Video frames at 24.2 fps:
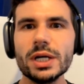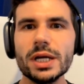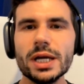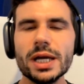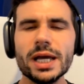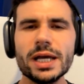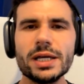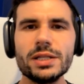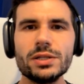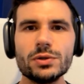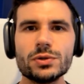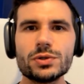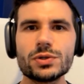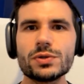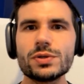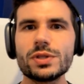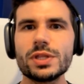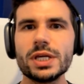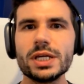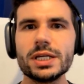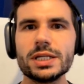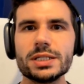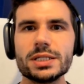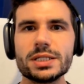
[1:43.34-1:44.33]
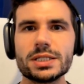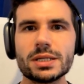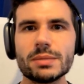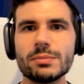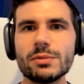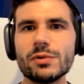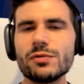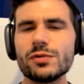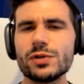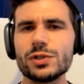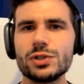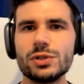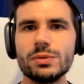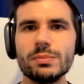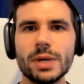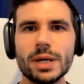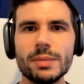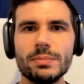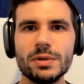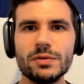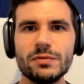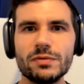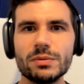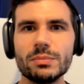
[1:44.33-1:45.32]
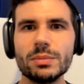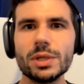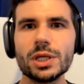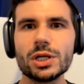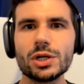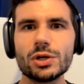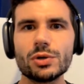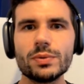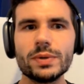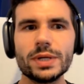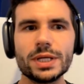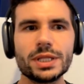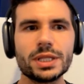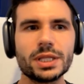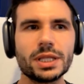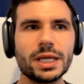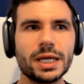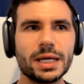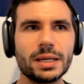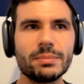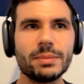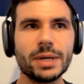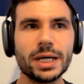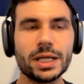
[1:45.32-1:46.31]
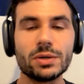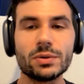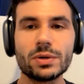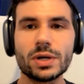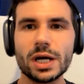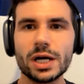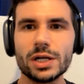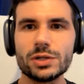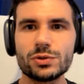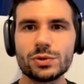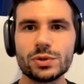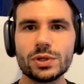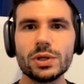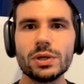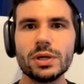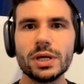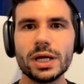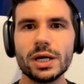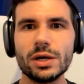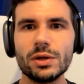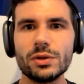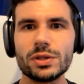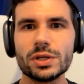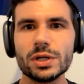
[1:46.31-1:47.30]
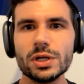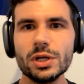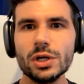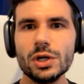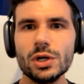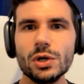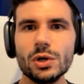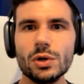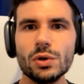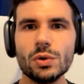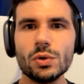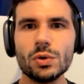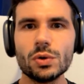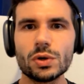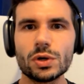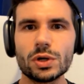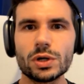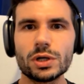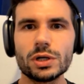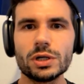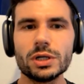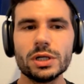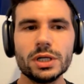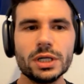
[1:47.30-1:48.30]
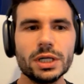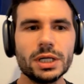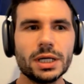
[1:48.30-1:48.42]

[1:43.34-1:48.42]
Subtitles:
And those are things, some of which you might be familiar with, like mitochondrial health or